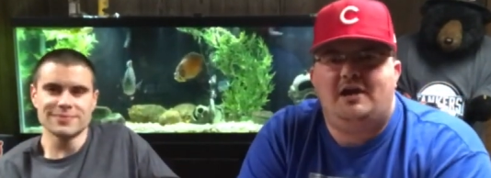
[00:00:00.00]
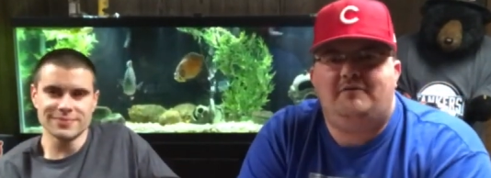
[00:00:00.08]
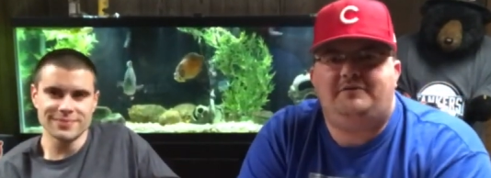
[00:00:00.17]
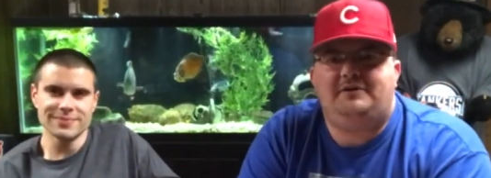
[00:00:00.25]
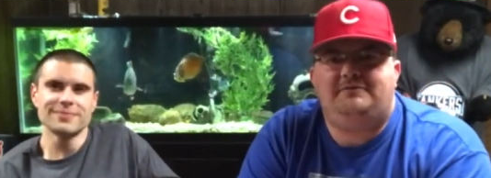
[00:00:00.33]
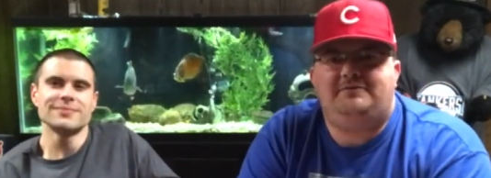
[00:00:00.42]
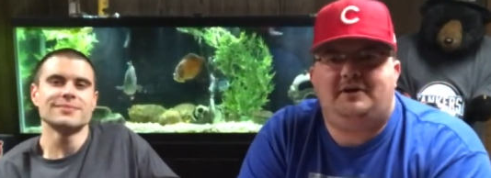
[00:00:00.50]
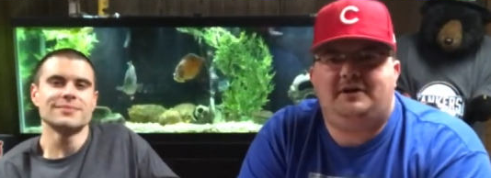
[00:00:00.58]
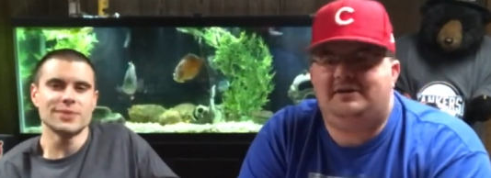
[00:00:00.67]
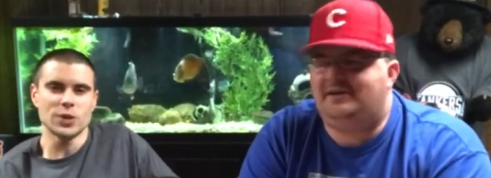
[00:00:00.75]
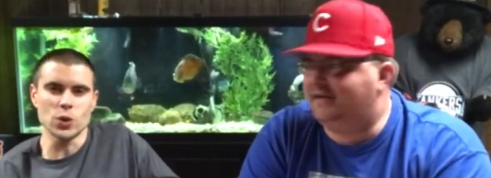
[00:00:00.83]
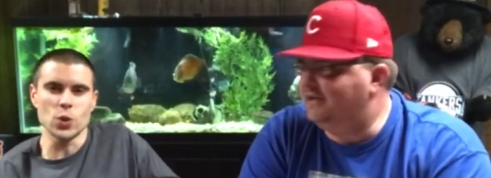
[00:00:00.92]
Speaker 1: If you
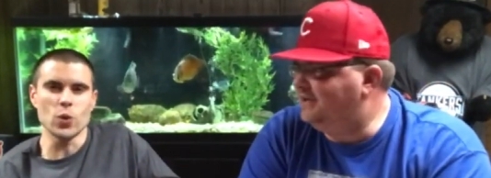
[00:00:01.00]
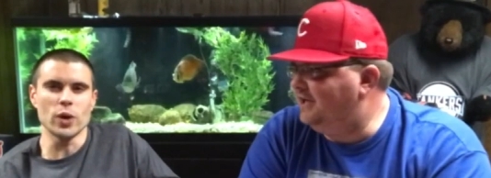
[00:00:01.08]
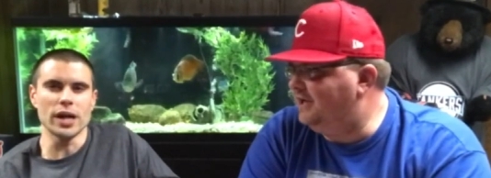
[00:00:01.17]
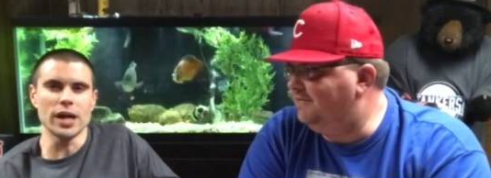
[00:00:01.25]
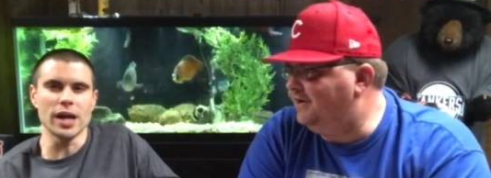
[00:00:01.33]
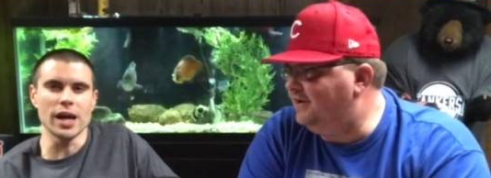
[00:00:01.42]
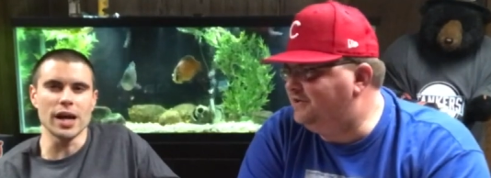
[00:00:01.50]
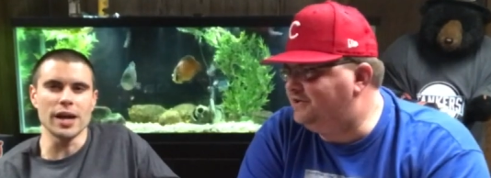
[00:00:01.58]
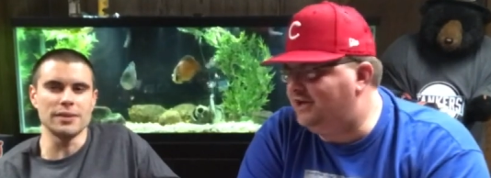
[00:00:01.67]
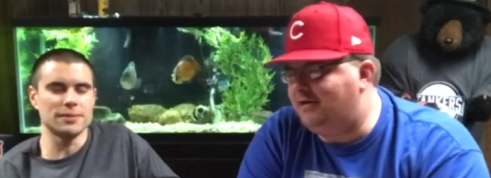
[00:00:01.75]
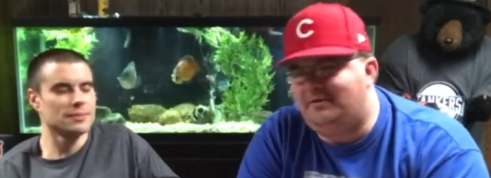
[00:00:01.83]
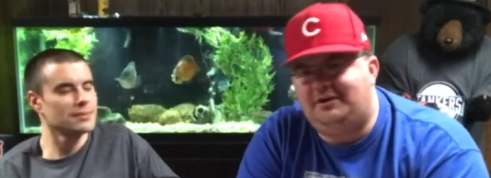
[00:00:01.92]
fucking like the cut of our
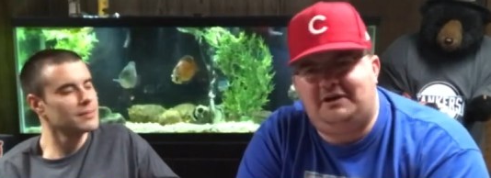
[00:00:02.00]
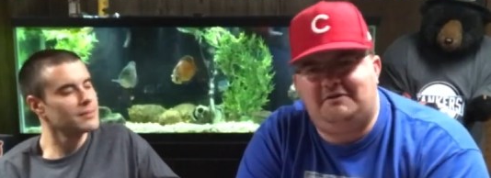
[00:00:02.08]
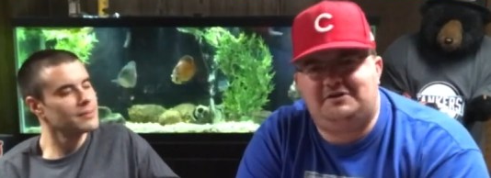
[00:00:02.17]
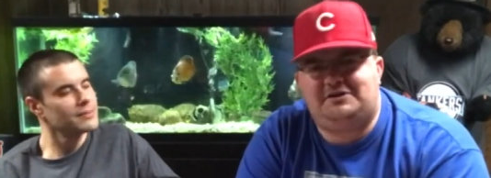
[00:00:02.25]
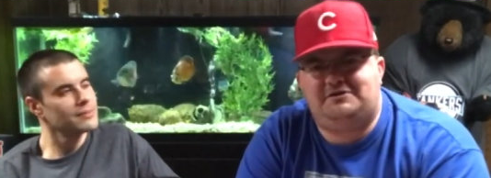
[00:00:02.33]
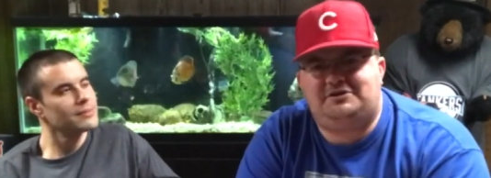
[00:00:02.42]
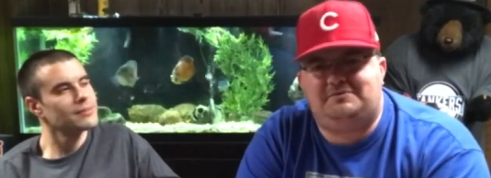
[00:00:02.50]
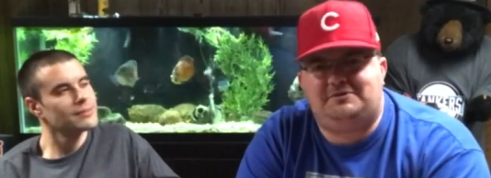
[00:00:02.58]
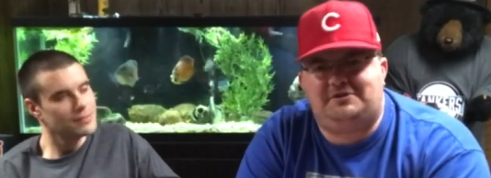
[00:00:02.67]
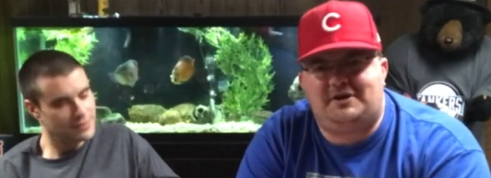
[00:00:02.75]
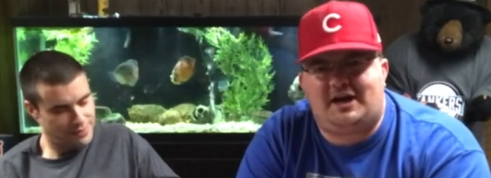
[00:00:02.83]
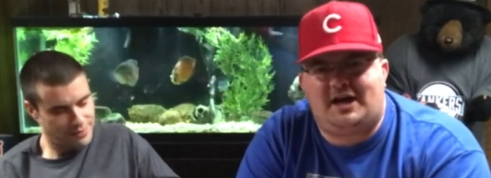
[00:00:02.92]
jib, give us a
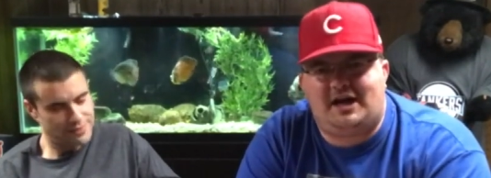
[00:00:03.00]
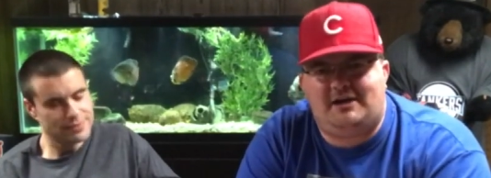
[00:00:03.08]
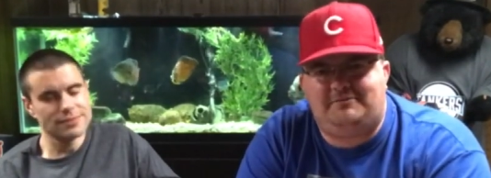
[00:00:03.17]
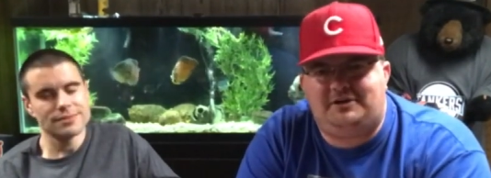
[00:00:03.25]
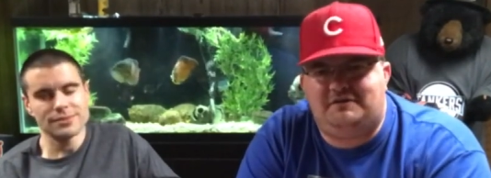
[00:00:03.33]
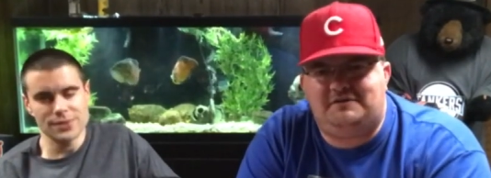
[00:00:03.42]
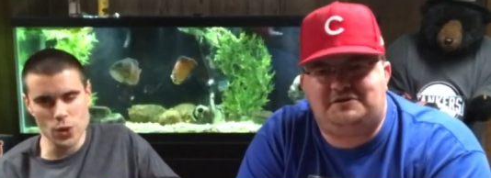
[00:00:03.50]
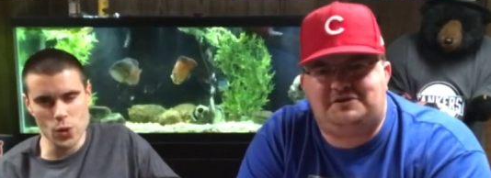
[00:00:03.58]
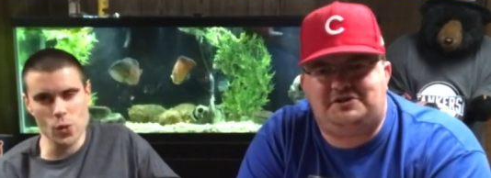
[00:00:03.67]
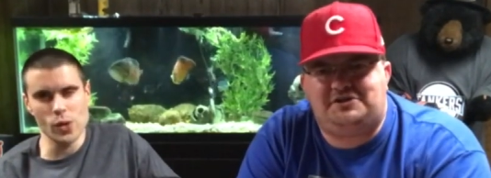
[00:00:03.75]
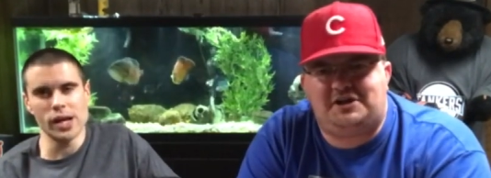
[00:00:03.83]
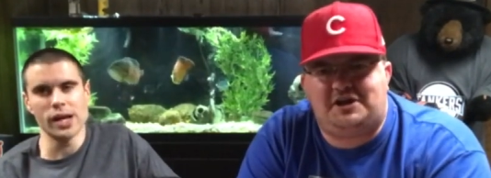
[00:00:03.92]
subscribe, give us a
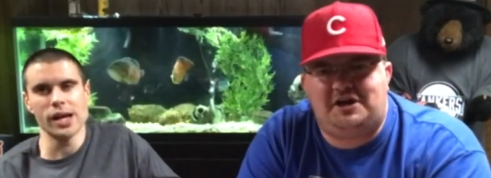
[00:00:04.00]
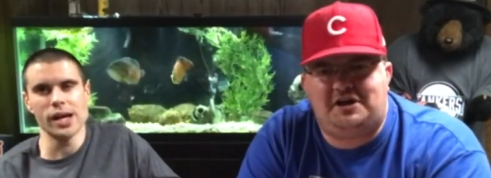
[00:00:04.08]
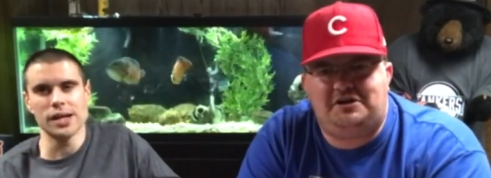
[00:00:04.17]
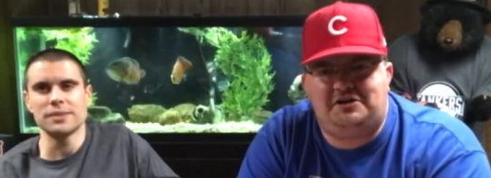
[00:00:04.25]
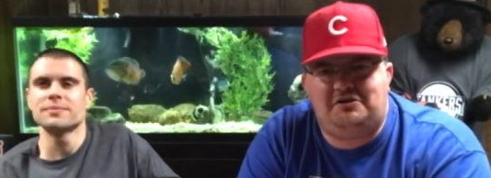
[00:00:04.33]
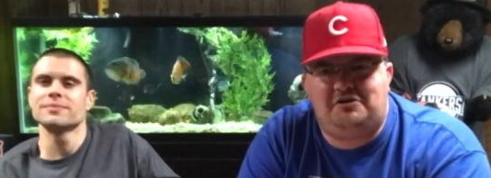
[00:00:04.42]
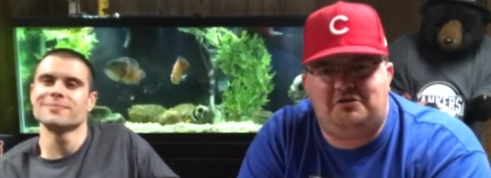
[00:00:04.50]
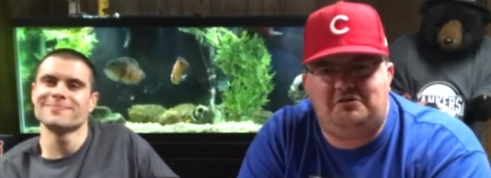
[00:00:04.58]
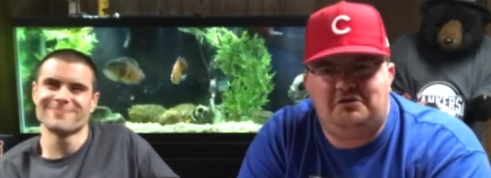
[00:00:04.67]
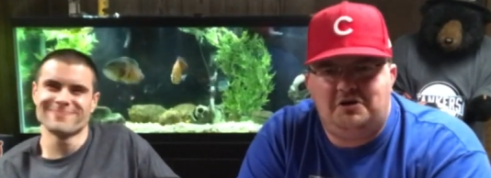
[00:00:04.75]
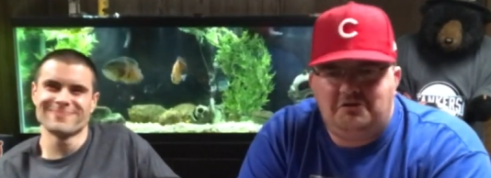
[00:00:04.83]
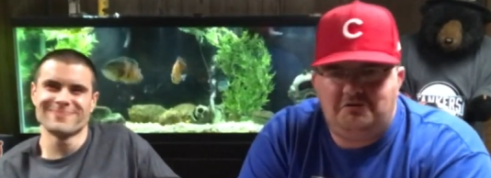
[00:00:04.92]
share, you
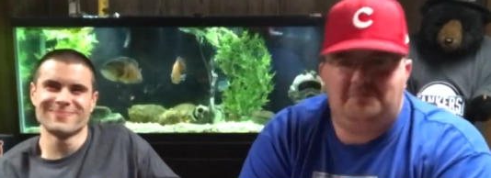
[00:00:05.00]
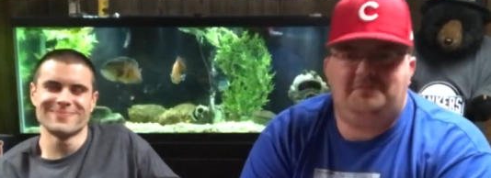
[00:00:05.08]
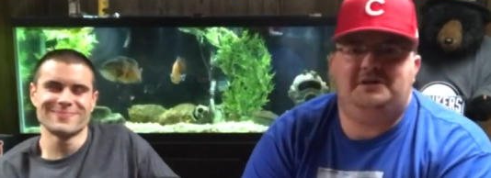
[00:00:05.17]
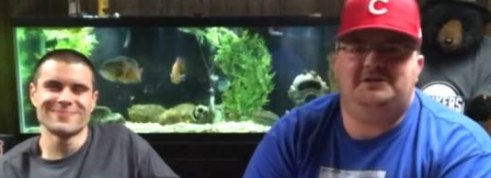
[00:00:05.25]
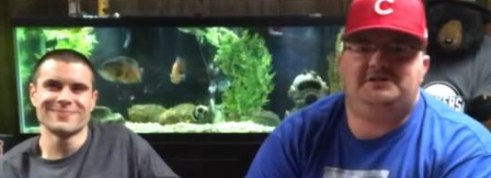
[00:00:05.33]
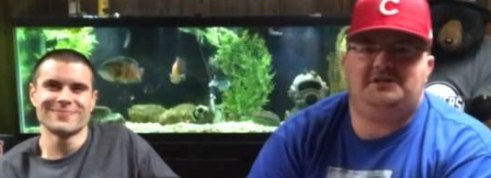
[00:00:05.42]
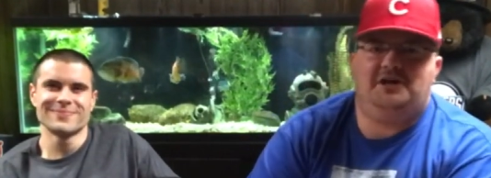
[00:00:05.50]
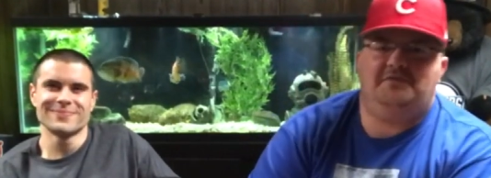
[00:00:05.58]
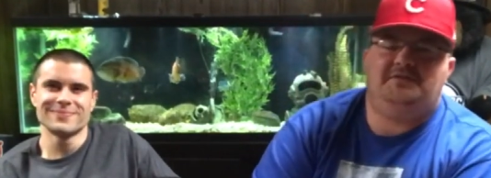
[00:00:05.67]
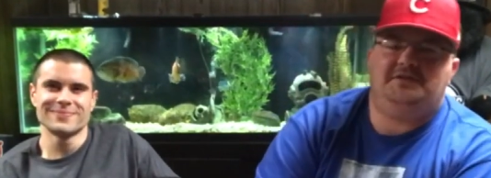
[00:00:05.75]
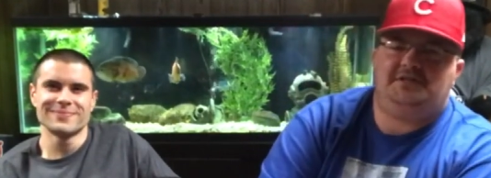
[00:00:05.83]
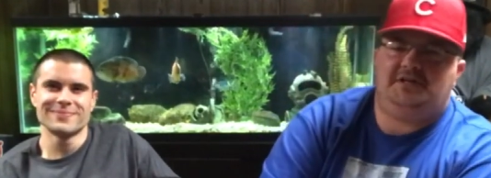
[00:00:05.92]
know. Quit being
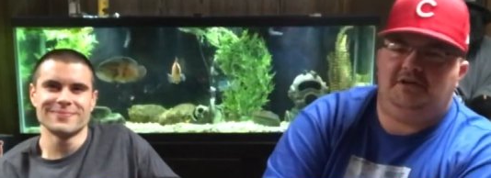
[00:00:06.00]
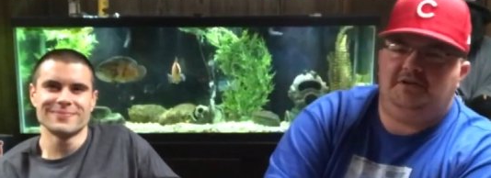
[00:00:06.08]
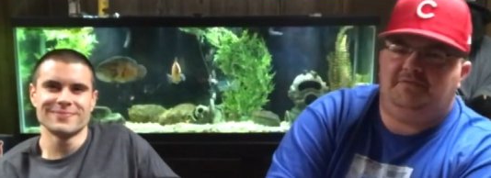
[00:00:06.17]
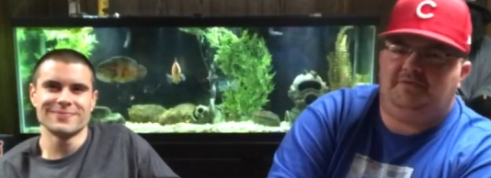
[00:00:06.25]
selfish. Tell your